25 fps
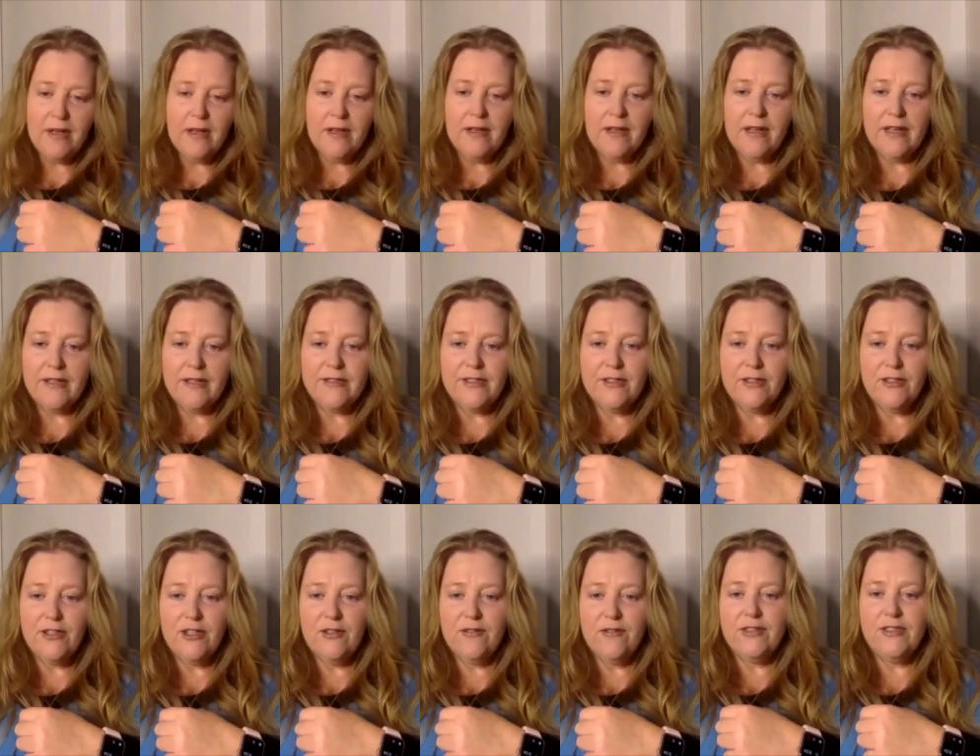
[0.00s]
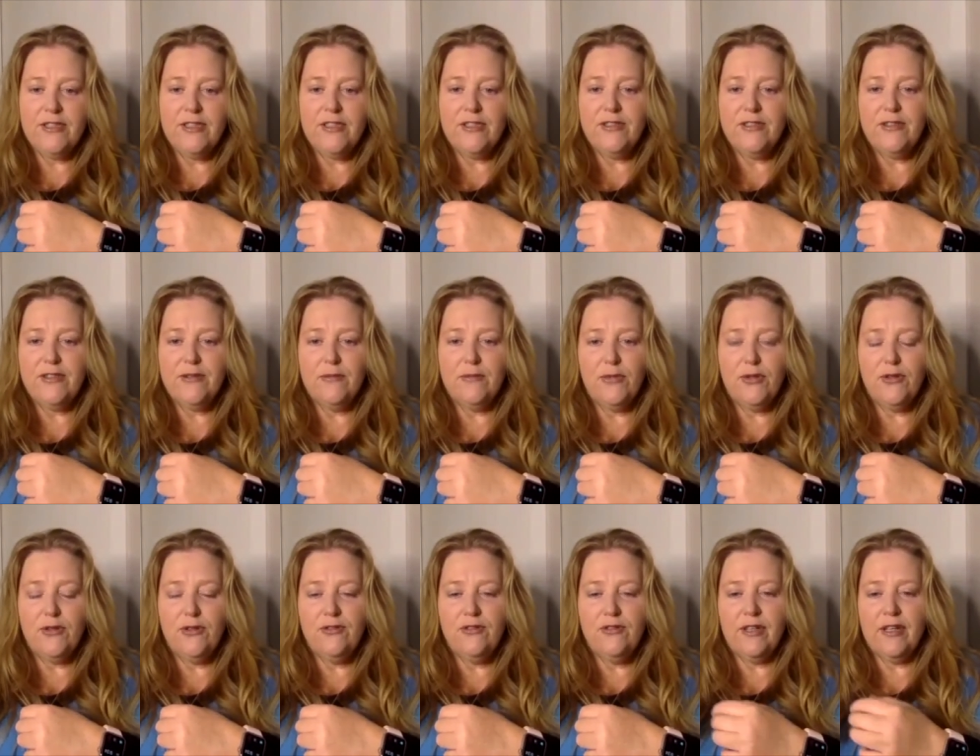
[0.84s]
gets the nervous system
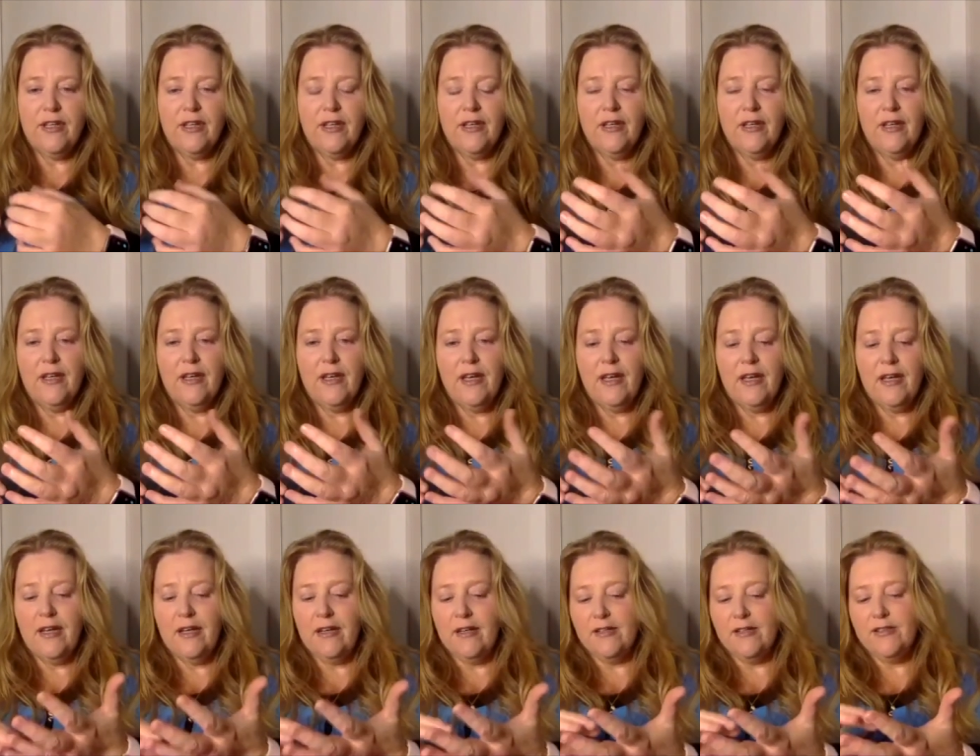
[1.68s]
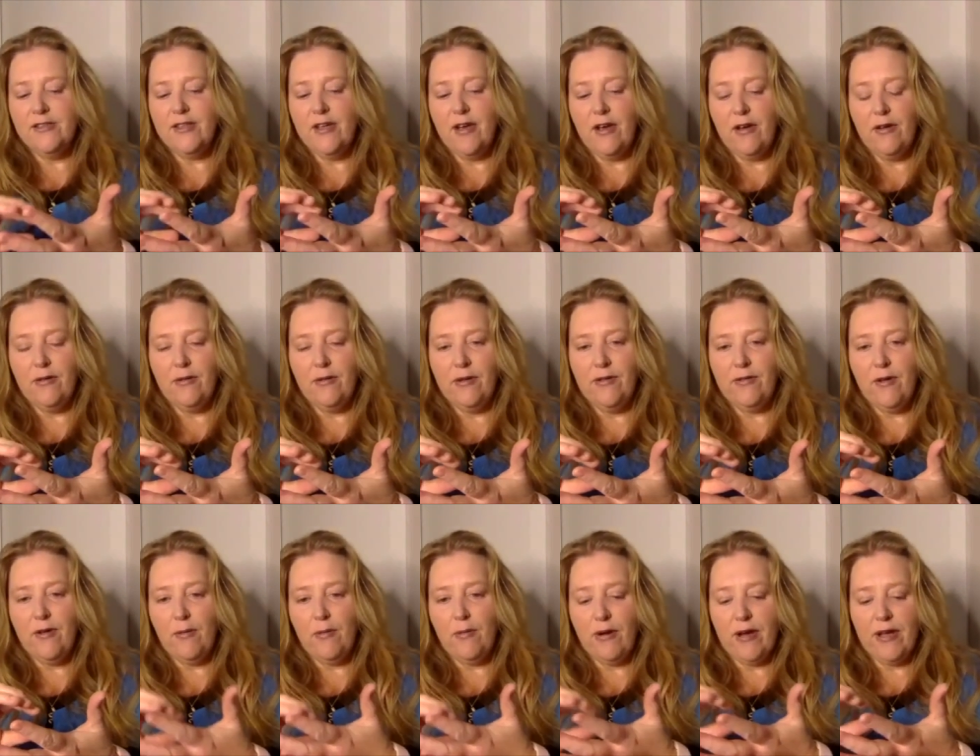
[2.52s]
moving. You know, so we've
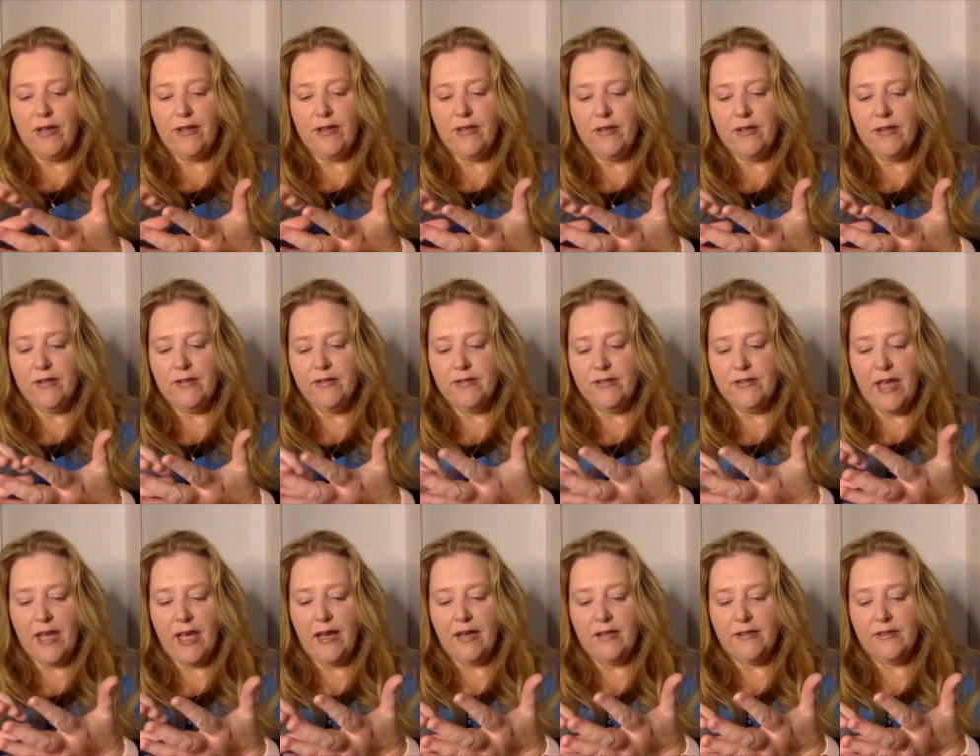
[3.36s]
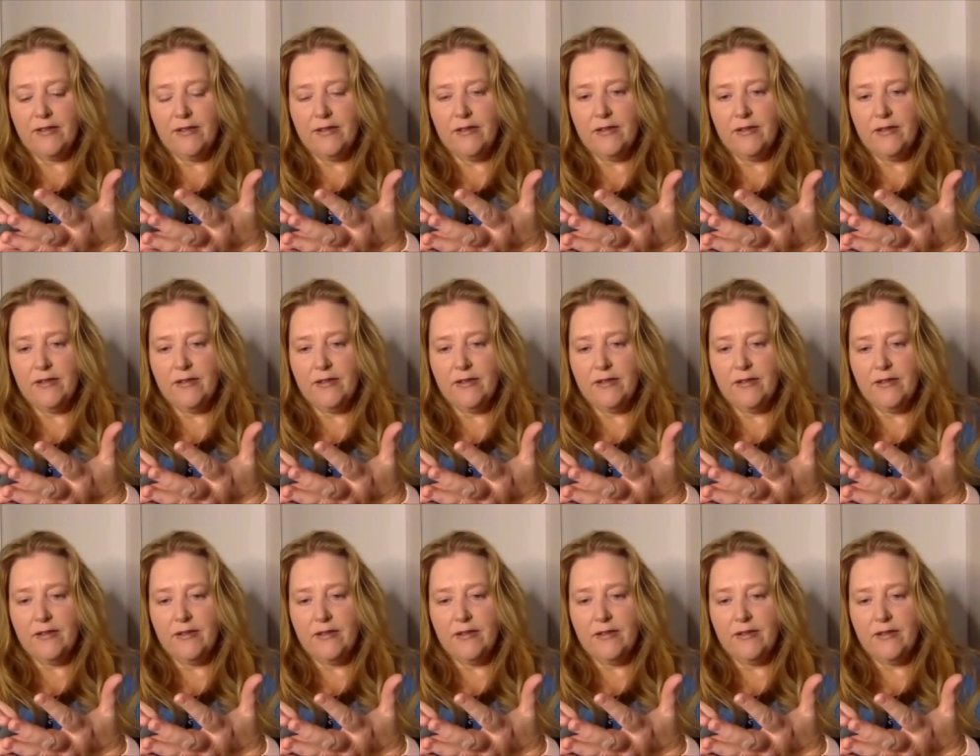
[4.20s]
got breath, sound,